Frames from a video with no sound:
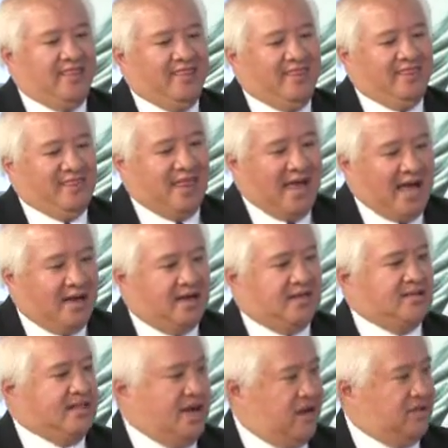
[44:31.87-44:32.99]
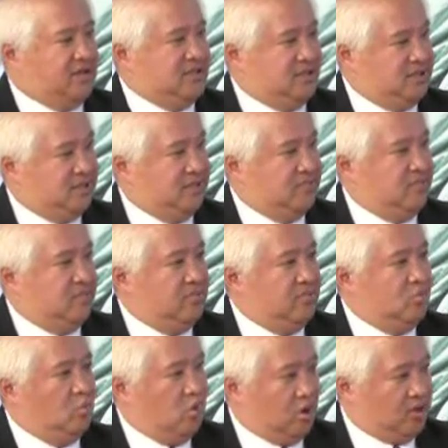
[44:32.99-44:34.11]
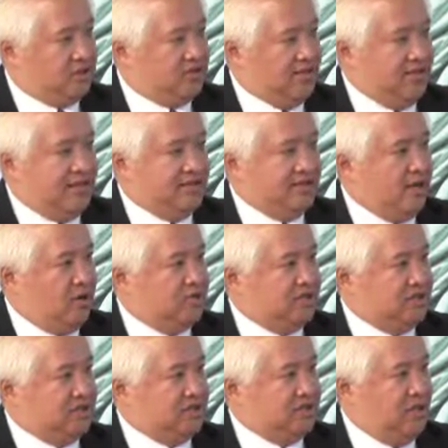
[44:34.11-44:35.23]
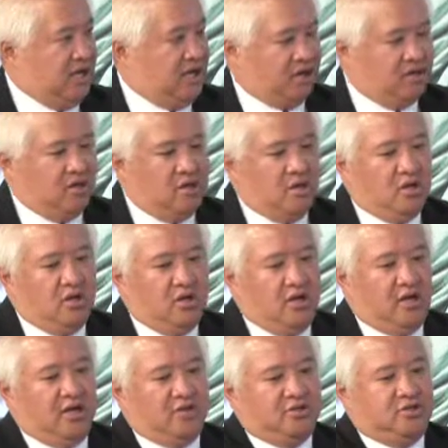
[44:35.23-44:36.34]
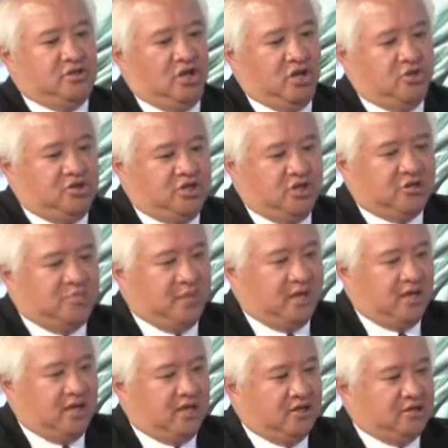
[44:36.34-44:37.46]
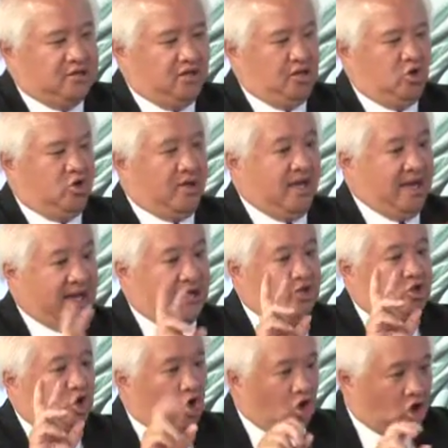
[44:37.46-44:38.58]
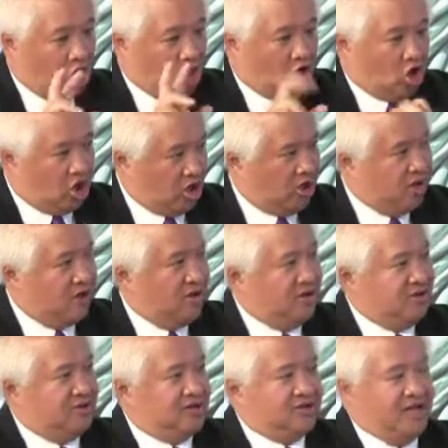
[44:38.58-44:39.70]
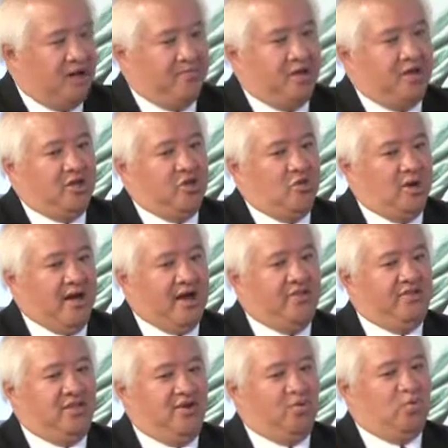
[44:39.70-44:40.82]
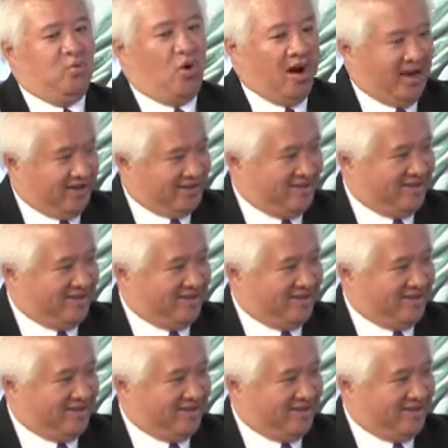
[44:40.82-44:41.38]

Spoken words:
That is how the system works, and that's how it's designed. So just because you get a turn does not mean you have the right.